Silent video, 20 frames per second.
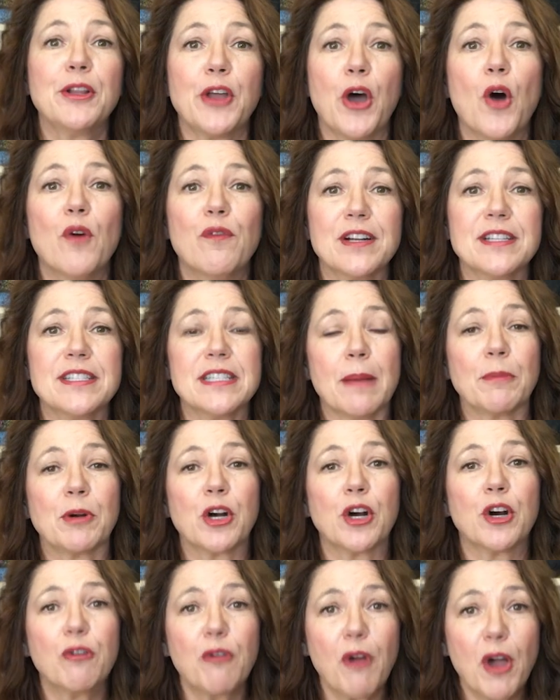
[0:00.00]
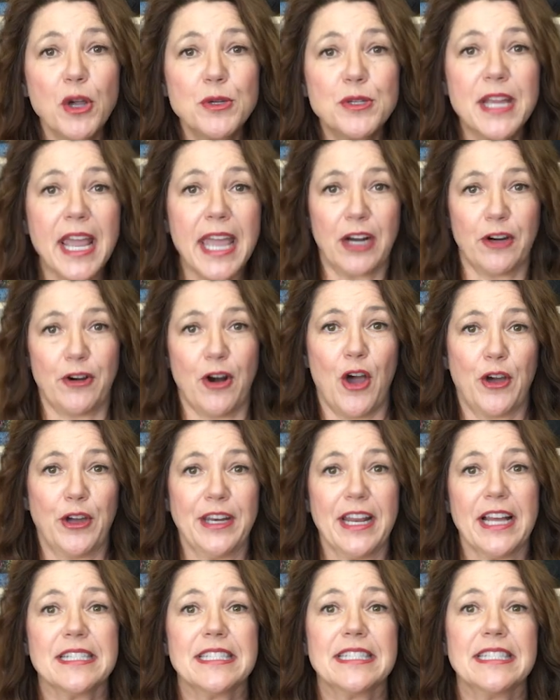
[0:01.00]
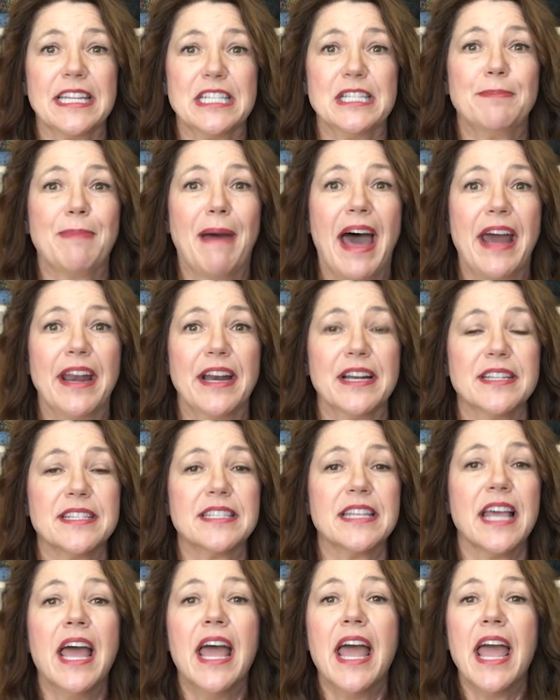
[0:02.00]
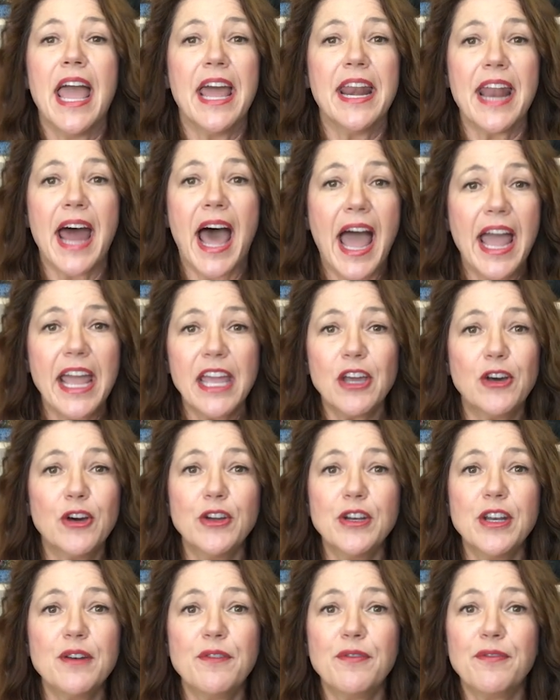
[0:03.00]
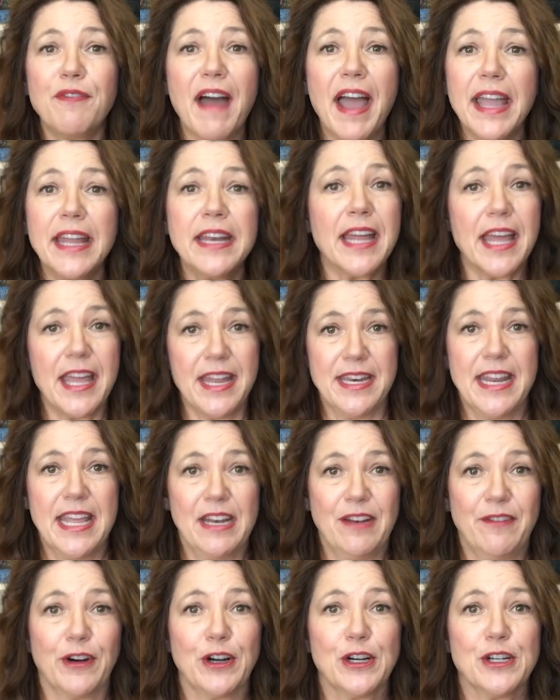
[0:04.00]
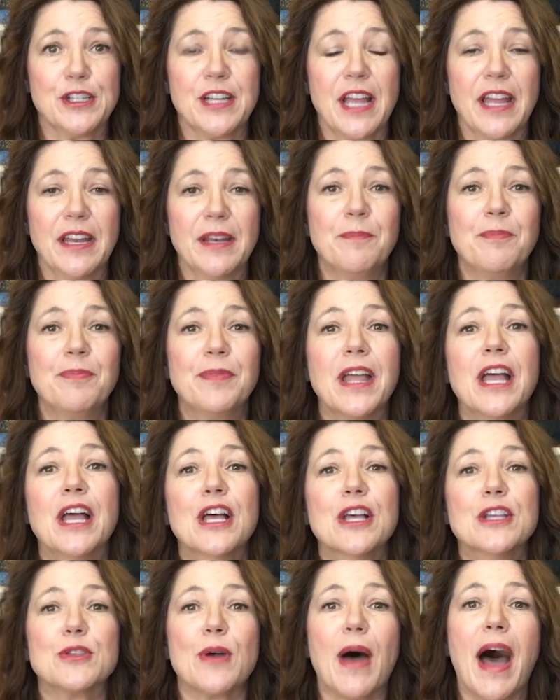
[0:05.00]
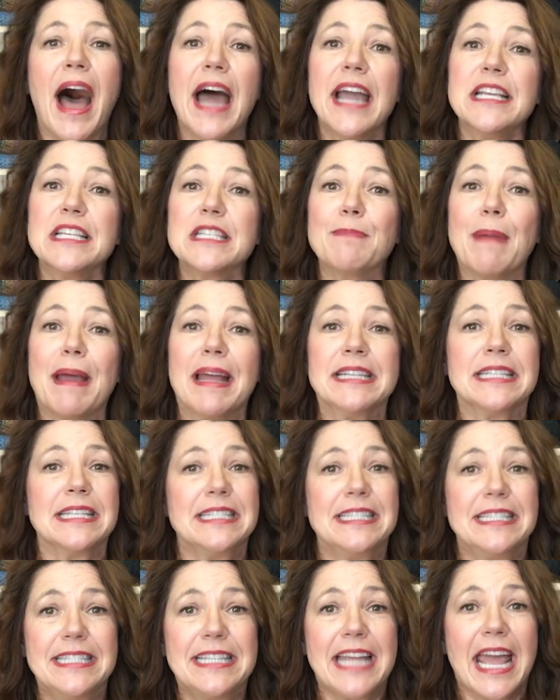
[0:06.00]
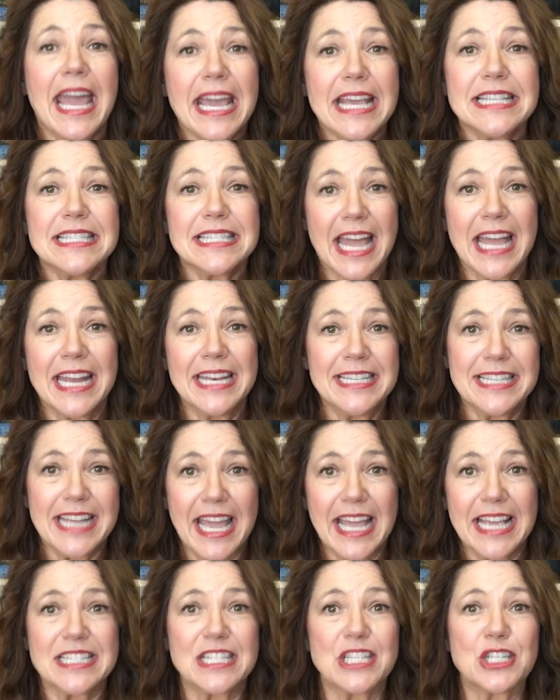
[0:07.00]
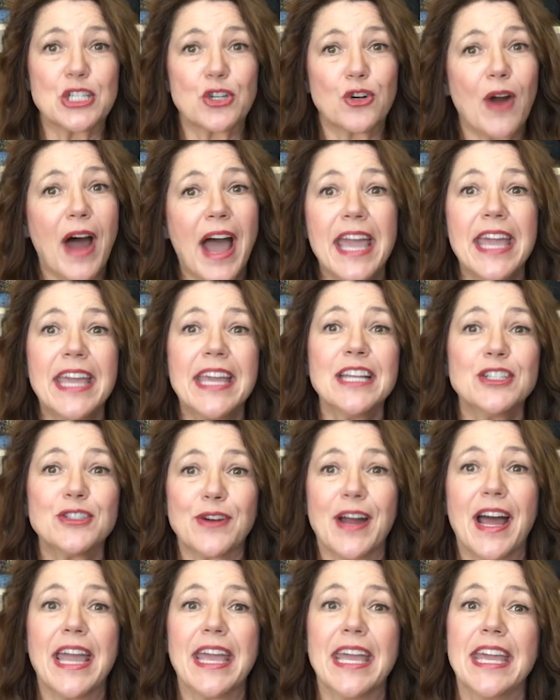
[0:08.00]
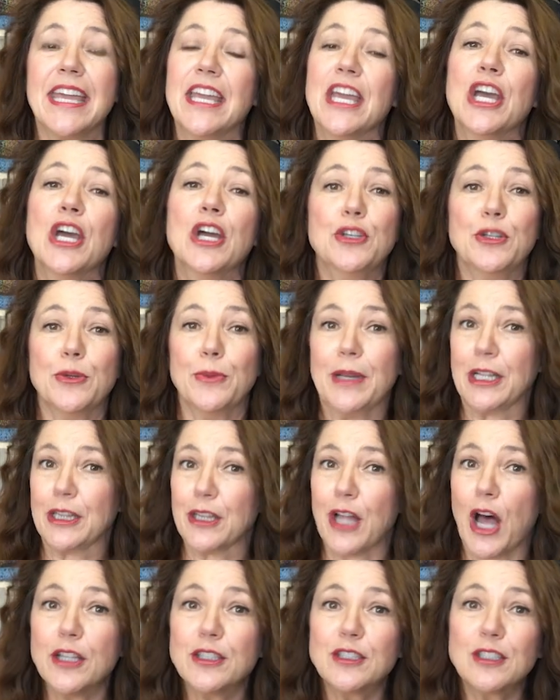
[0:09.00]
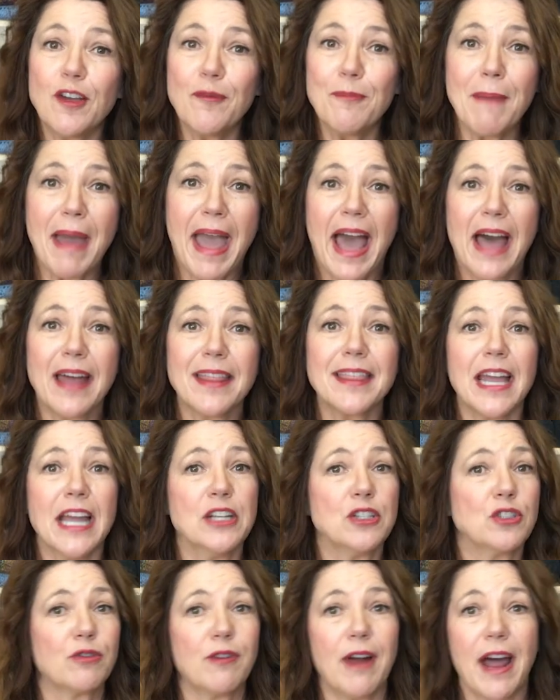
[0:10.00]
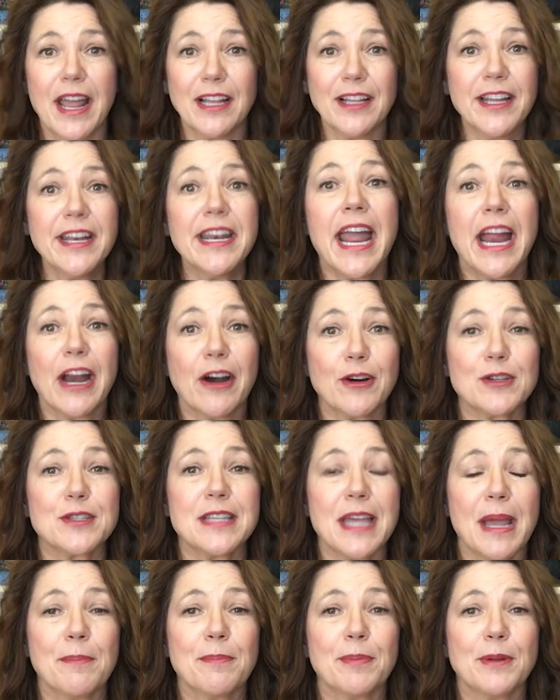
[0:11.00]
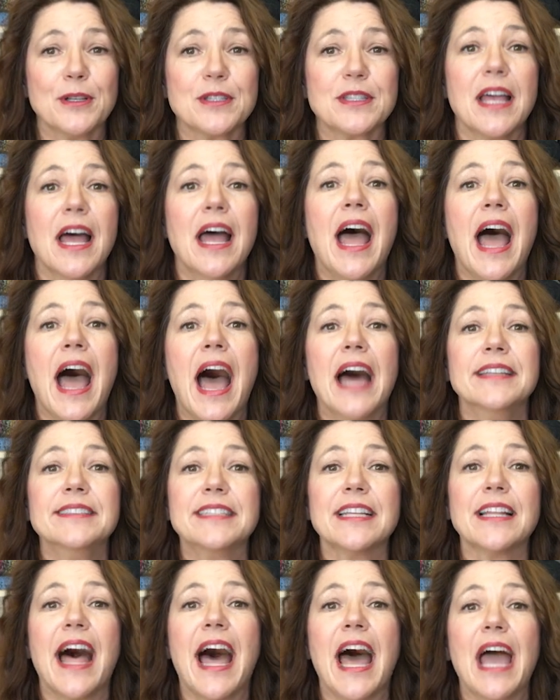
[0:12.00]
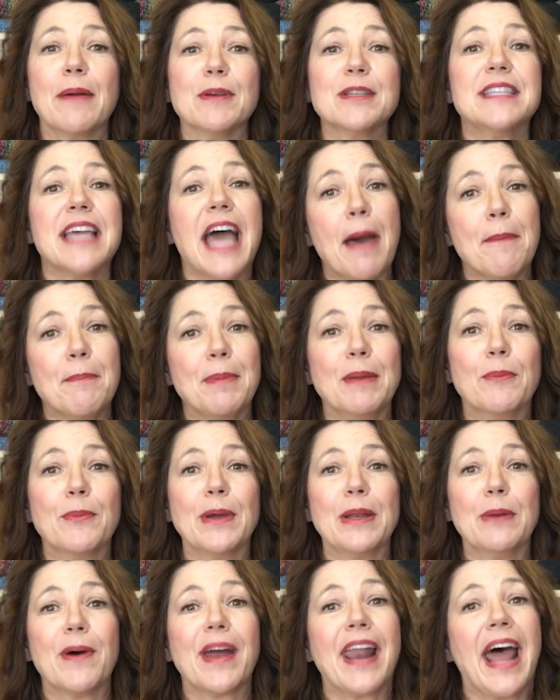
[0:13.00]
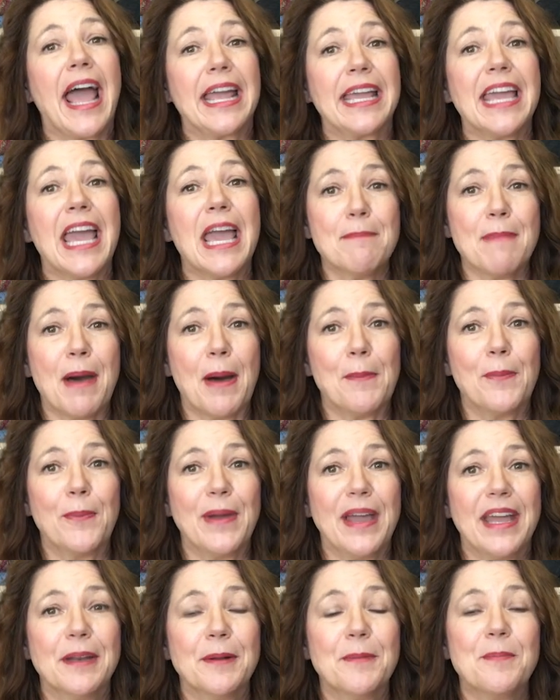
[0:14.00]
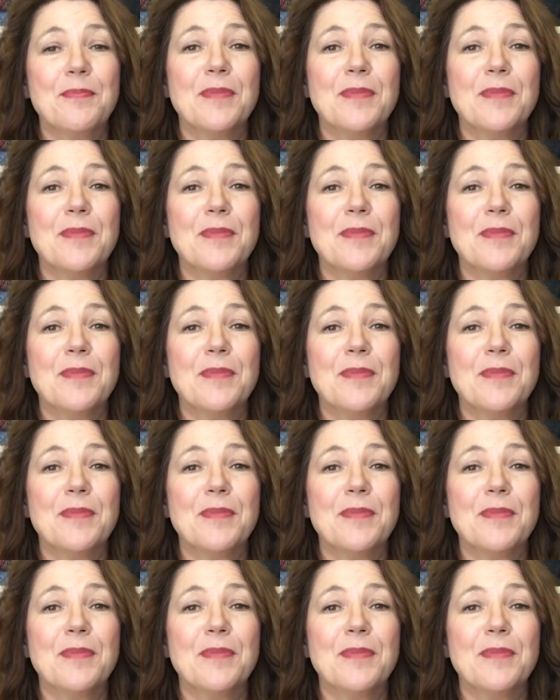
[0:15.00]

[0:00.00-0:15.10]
over some crochet crocodile stitch patterns and I couldn't find a knit version. So I spent days and days trying and trying, doing lots of math and trial and error samples until I was happy with what I came up with.